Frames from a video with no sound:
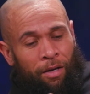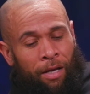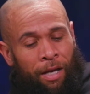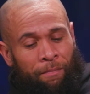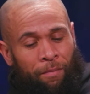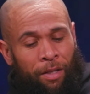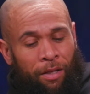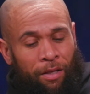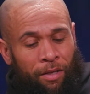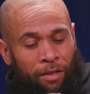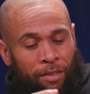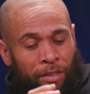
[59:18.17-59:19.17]

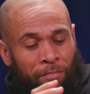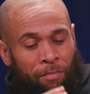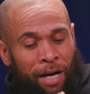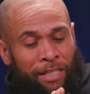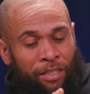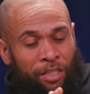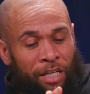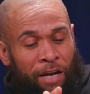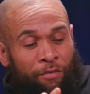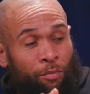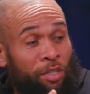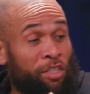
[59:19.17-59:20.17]
the mind,
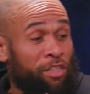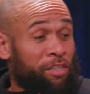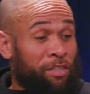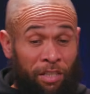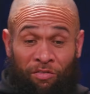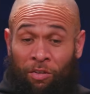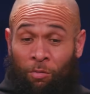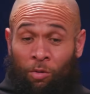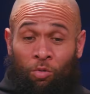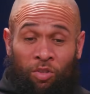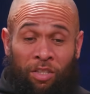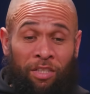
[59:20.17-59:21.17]
everybody sees the same thing.
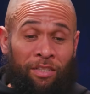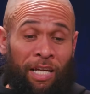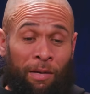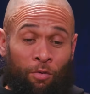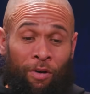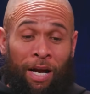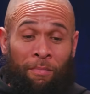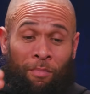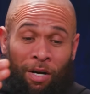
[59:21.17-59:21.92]
We all see this table, right?